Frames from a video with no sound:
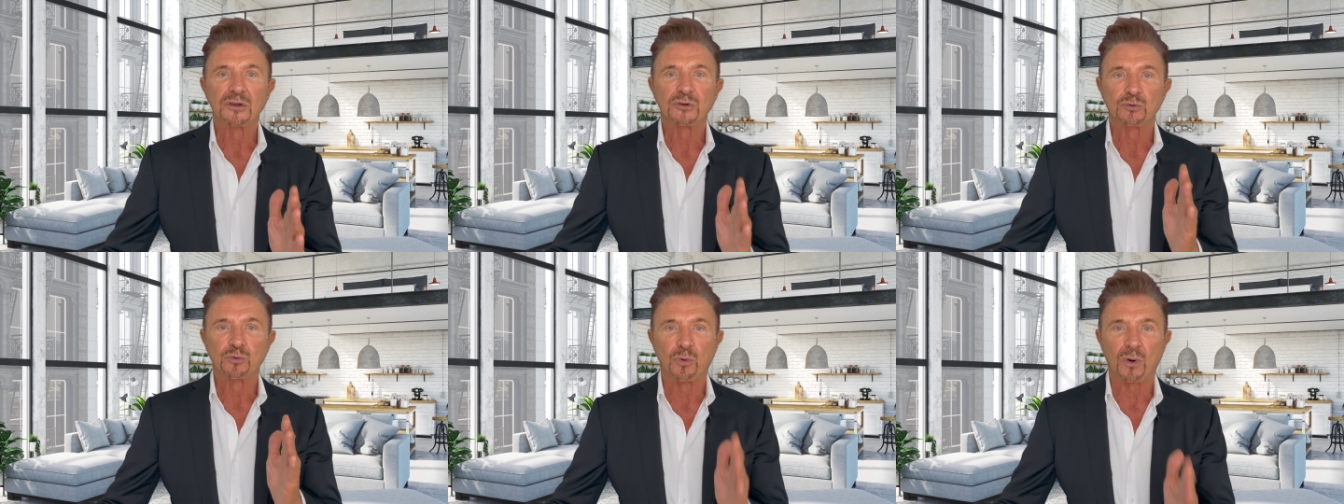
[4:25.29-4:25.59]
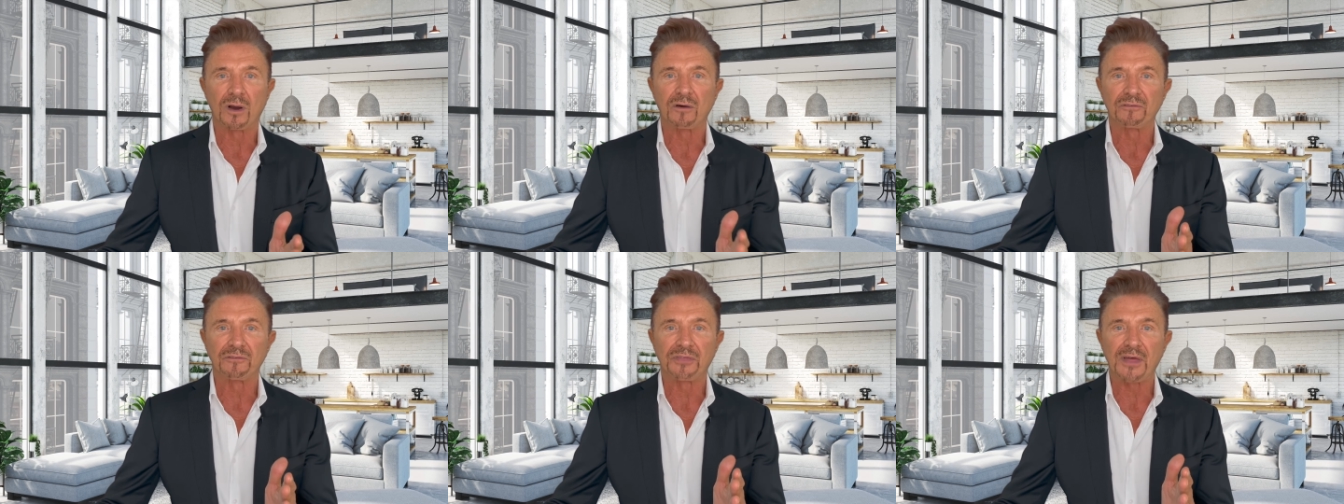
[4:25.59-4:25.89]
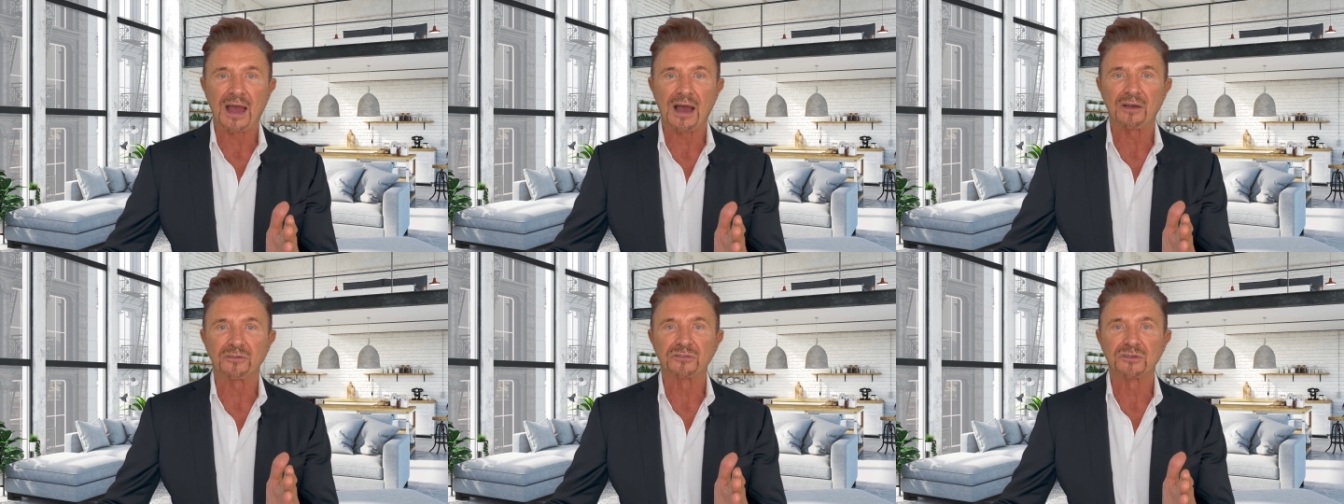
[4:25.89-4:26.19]

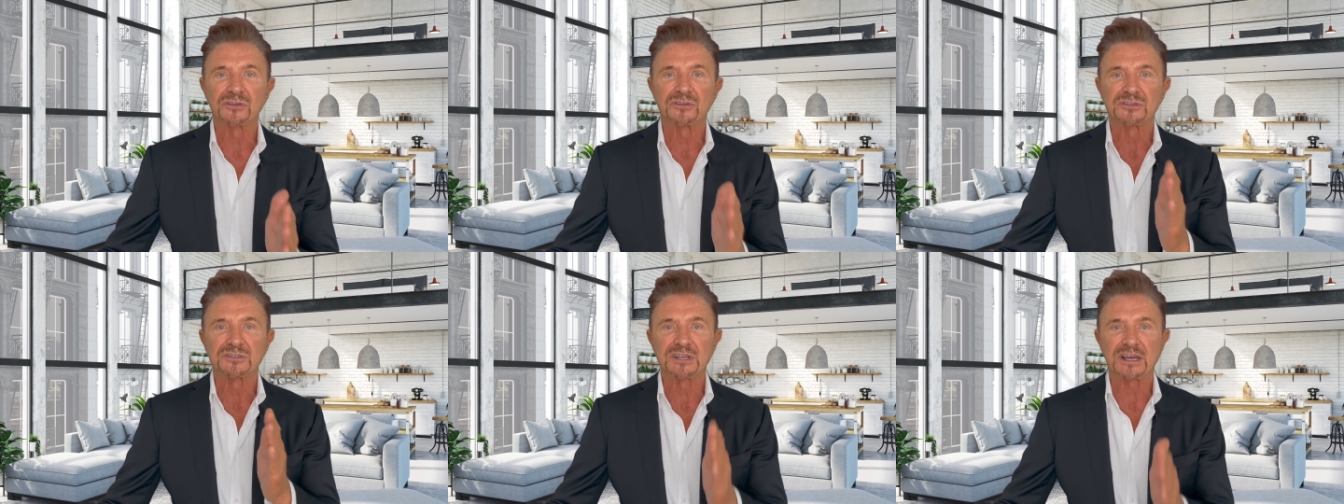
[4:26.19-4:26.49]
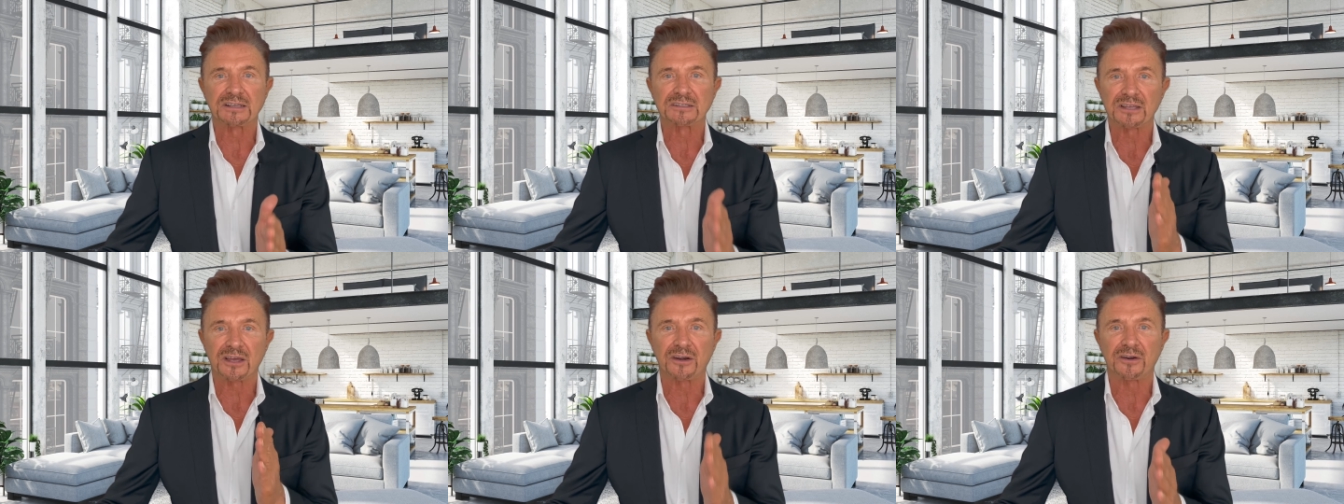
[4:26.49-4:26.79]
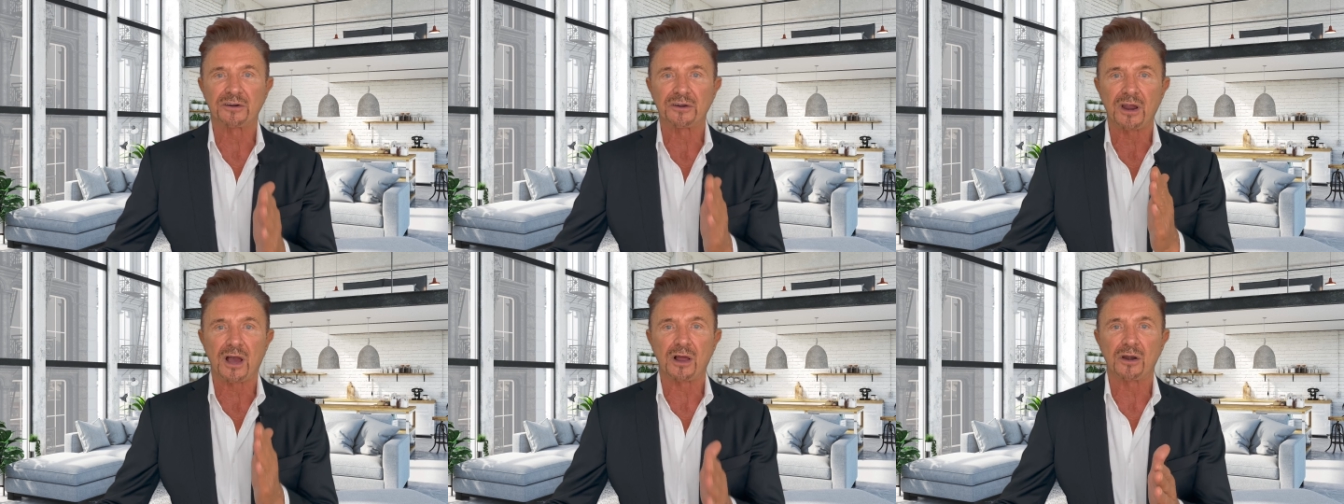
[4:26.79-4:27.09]

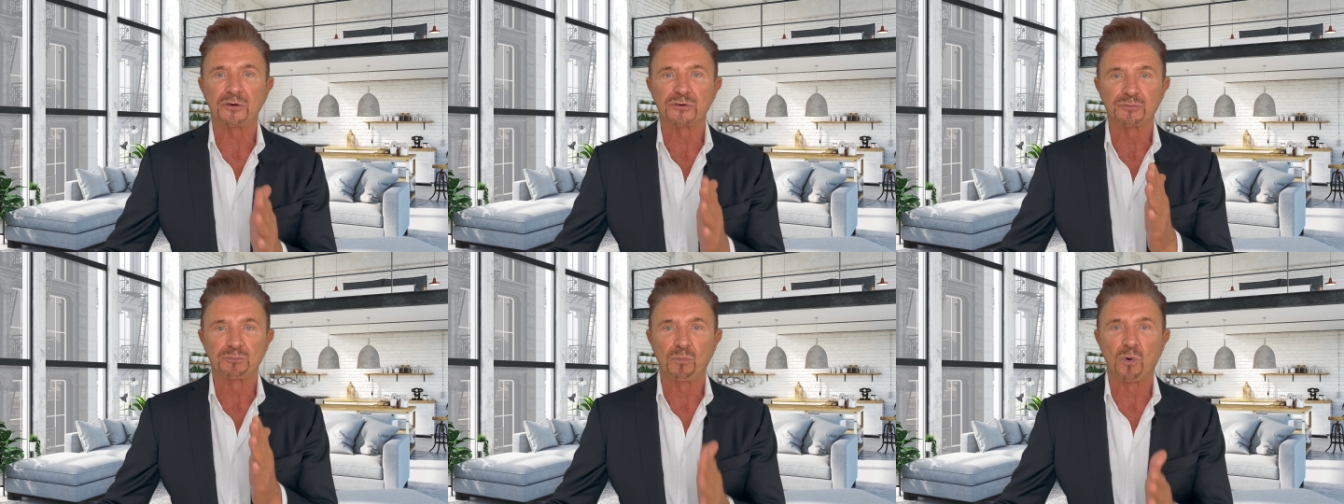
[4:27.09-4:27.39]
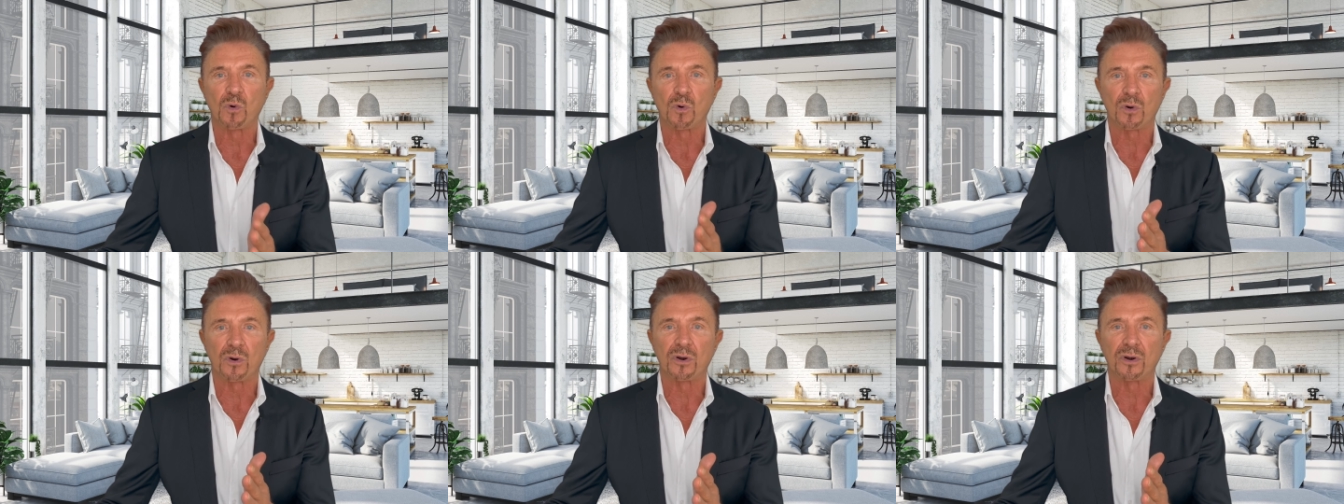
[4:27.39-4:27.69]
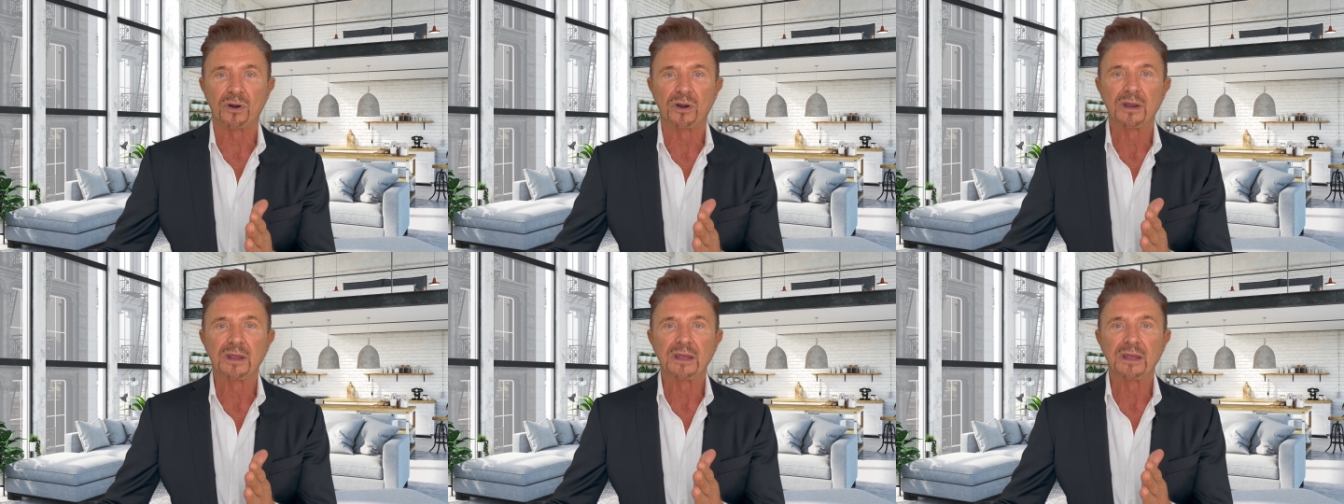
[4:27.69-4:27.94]
$12,600 more